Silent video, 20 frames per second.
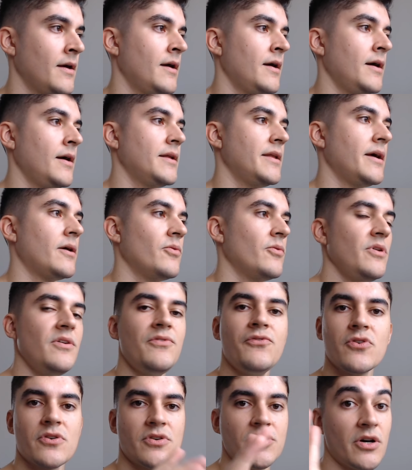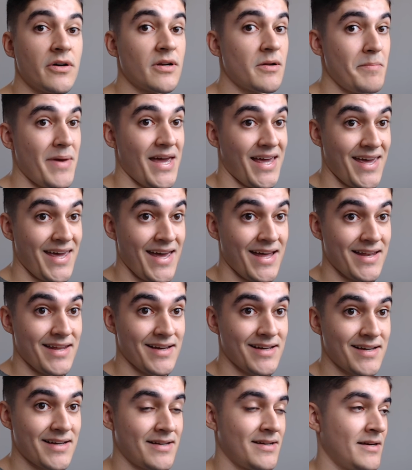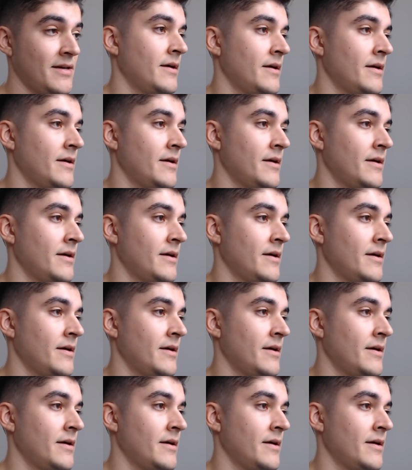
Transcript: Now, if you're not a mechanic,